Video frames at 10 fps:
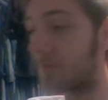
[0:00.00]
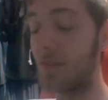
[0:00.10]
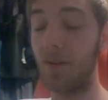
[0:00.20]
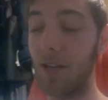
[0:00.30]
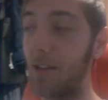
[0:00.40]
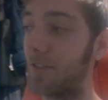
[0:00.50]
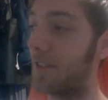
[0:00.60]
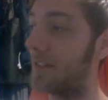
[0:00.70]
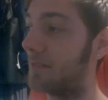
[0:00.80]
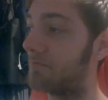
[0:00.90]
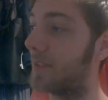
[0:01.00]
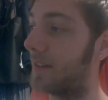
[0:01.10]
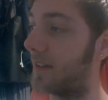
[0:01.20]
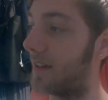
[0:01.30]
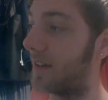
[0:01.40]
I'm allowed to say that.
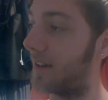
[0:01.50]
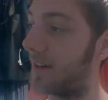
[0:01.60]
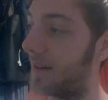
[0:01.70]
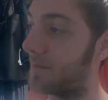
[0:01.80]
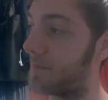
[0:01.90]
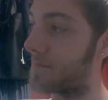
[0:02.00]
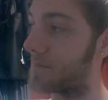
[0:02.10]
And